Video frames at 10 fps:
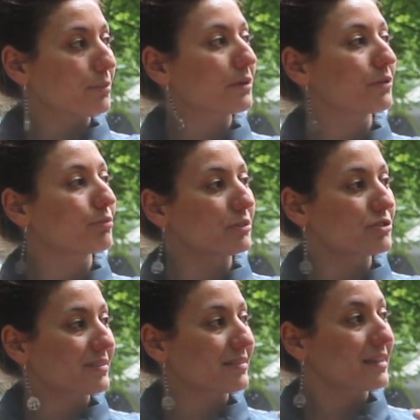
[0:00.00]
because it
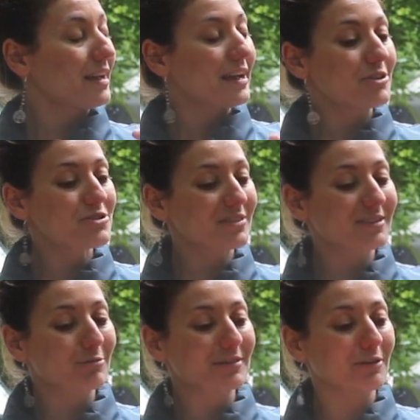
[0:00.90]
just
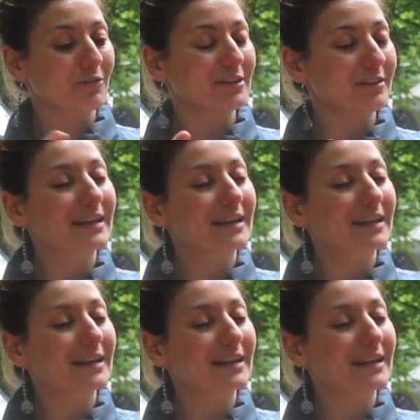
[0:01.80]
resurfaced.